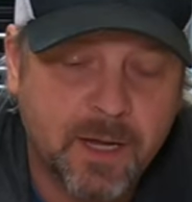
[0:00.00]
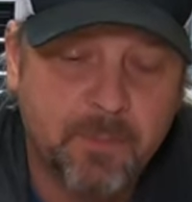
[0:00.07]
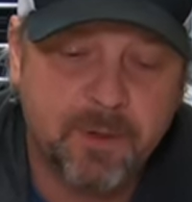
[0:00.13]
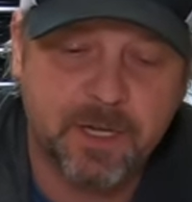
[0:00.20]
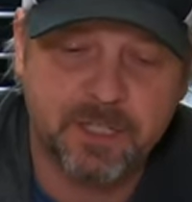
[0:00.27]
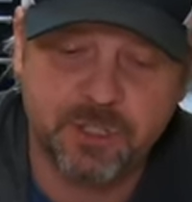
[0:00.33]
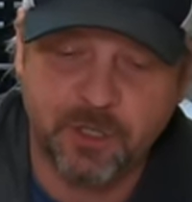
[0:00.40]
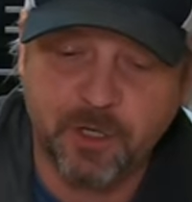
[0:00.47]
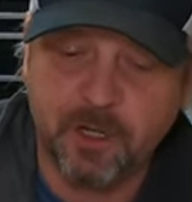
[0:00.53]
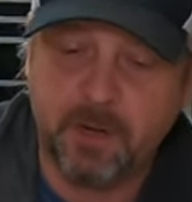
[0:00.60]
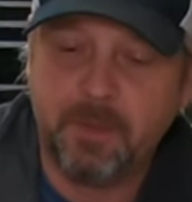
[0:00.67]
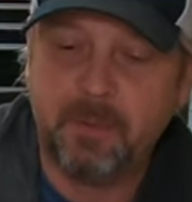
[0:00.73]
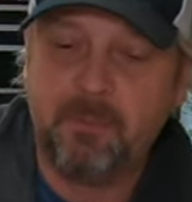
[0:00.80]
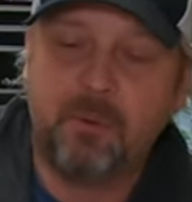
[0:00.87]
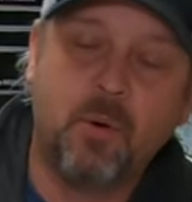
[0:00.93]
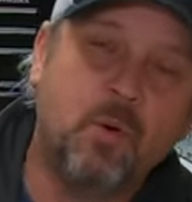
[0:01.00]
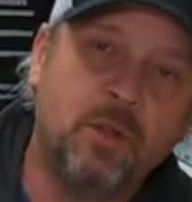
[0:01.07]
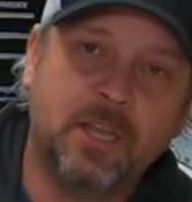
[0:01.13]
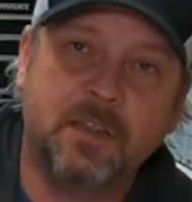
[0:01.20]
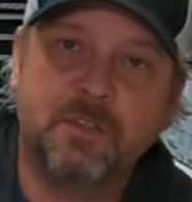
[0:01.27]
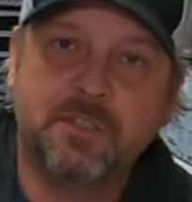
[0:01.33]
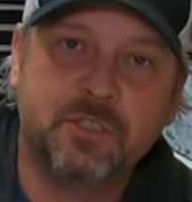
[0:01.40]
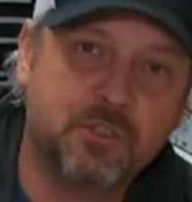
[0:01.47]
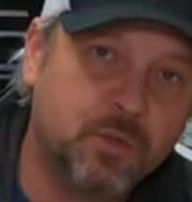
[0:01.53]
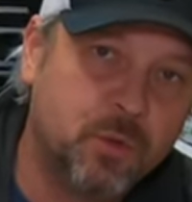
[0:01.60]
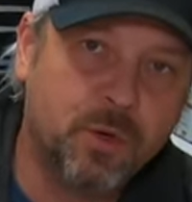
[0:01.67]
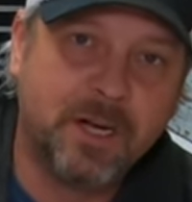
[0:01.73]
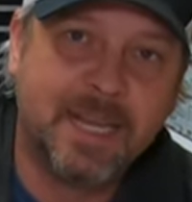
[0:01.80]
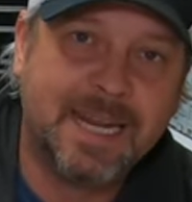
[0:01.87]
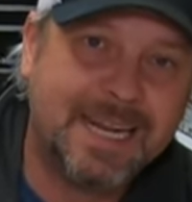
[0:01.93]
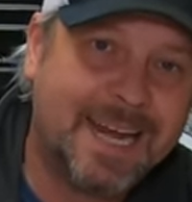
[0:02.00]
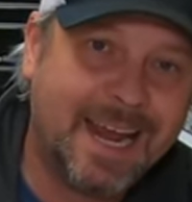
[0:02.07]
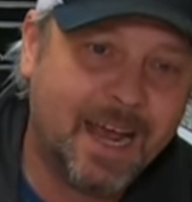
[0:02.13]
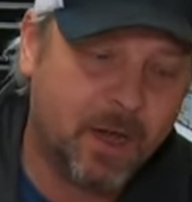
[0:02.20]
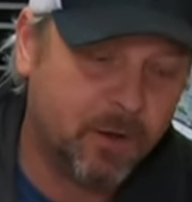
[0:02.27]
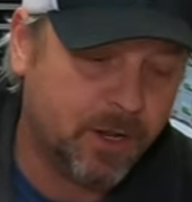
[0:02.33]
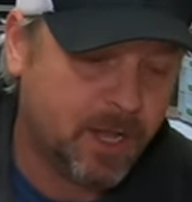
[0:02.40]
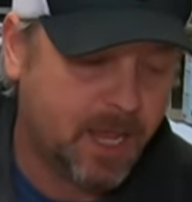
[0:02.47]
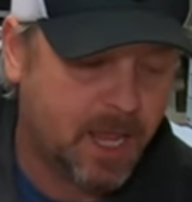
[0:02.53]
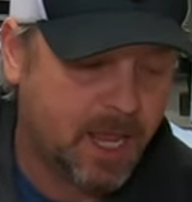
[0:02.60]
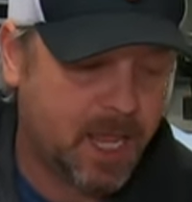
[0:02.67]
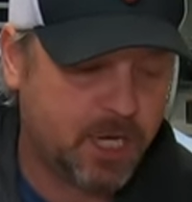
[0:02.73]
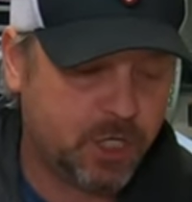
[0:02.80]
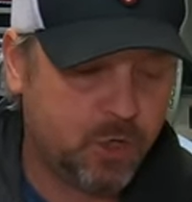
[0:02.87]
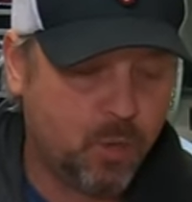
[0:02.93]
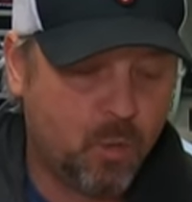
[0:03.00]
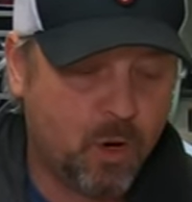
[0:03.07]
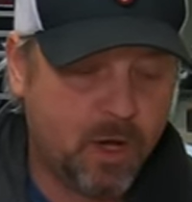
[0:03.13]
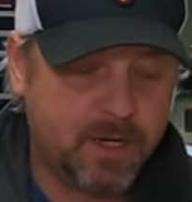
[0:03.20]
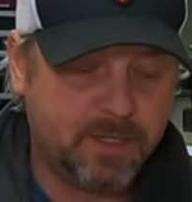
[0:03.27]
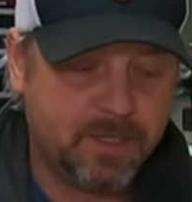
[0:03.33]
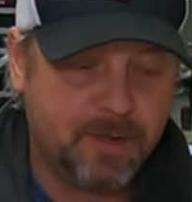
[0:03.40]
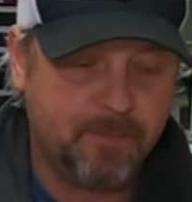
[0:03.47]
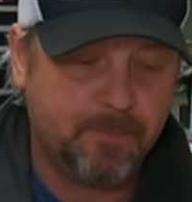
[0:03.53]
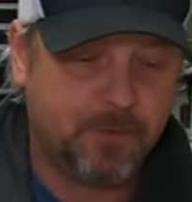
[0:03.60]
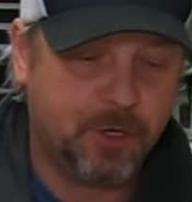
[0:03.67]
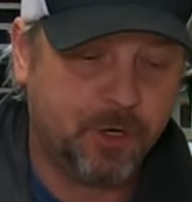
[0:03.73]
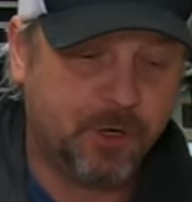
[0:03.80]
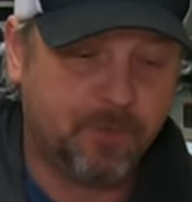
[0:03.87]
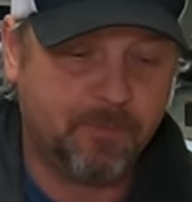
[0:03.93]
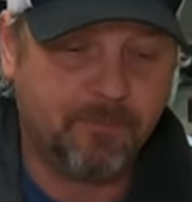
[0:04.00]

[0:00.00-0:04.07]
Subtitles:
Because you're going to be pulling this drawer in and out, and you want your